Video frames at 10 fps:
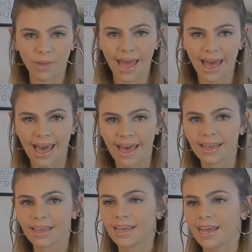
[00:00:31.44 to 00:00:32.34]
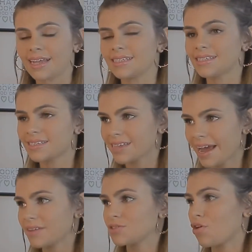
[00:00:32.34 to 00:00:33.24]
my hair
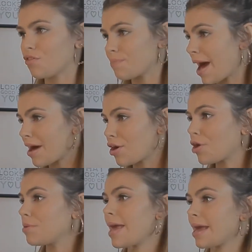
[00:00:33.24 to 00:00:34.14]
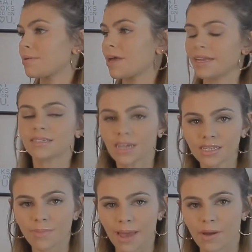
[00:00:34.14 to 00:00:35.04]
instead of back combing, and it
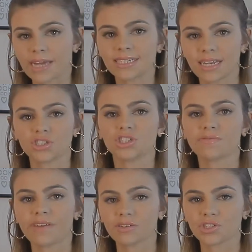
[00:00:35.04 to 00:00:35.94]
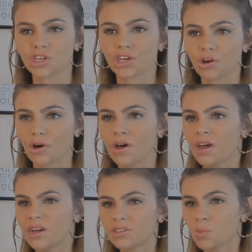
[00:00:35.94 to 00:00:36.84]
does make my extensions feel secure.
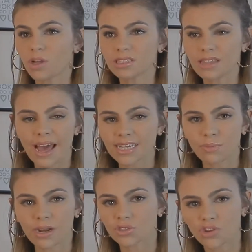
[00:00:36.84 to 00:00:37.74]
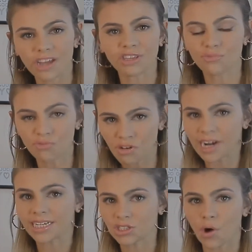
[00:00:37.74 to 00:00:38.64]
And once the hairspray is dry, you
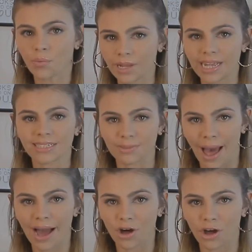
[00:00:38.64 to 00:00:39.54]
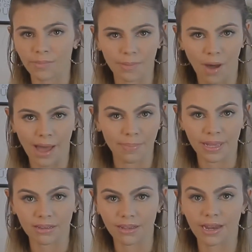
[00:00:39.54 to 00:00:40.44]
really don't need to back comb, in my
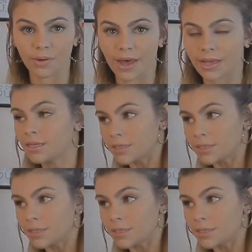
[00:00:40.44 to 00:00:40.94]
opinion anyway.